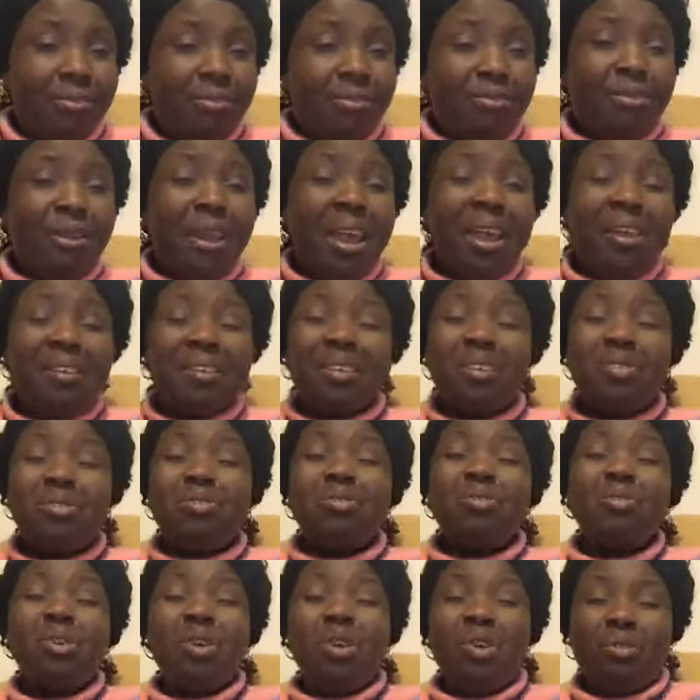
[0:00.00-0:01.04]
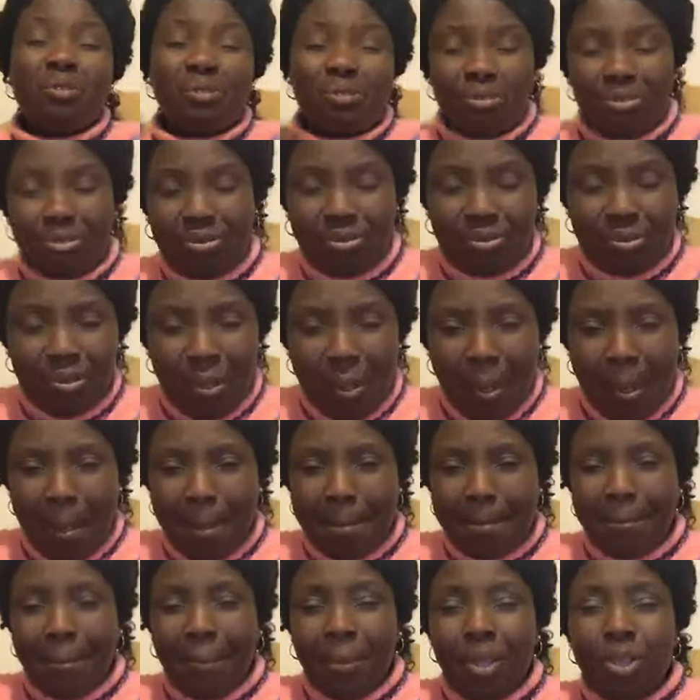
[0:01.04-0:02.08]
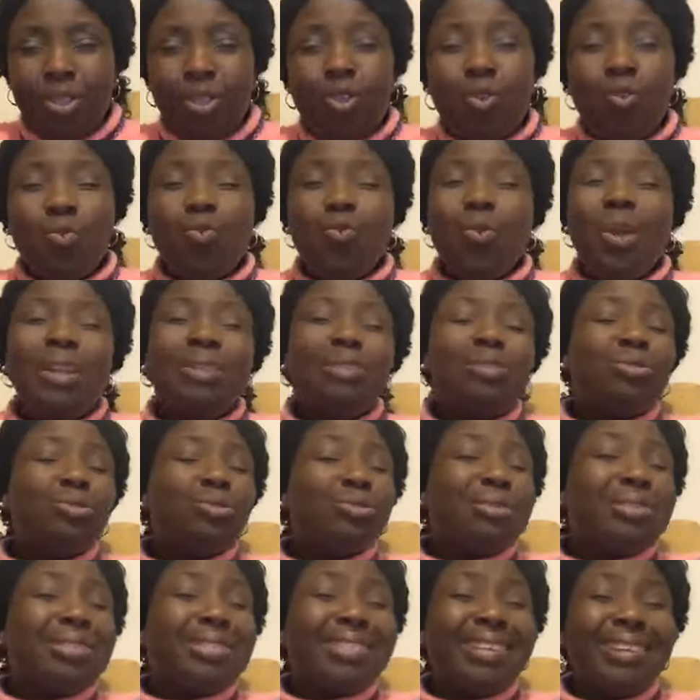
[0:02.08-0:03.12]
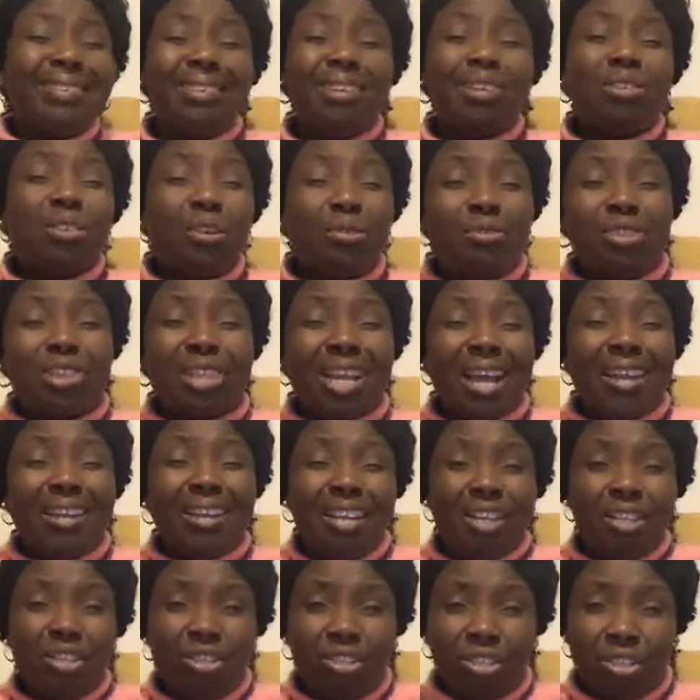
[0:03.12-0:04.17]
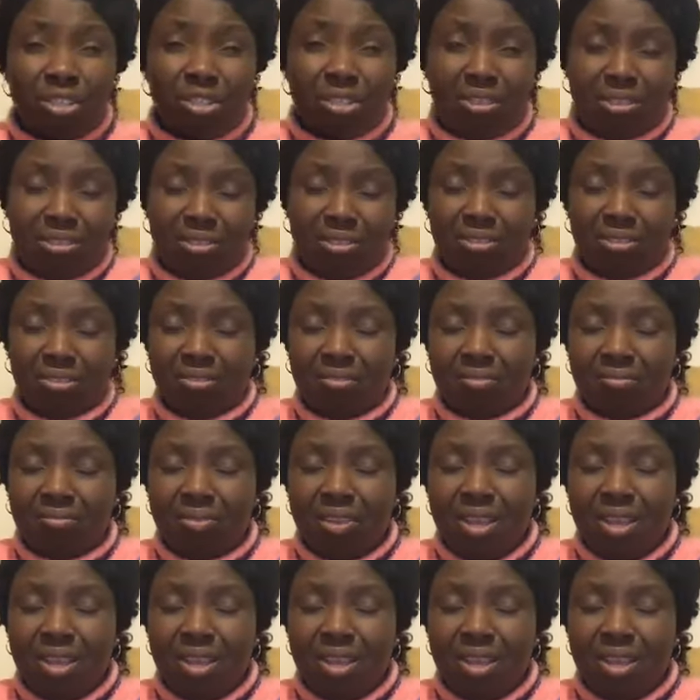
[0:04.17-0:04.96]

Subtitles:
Very rough. You went through a series of challenges.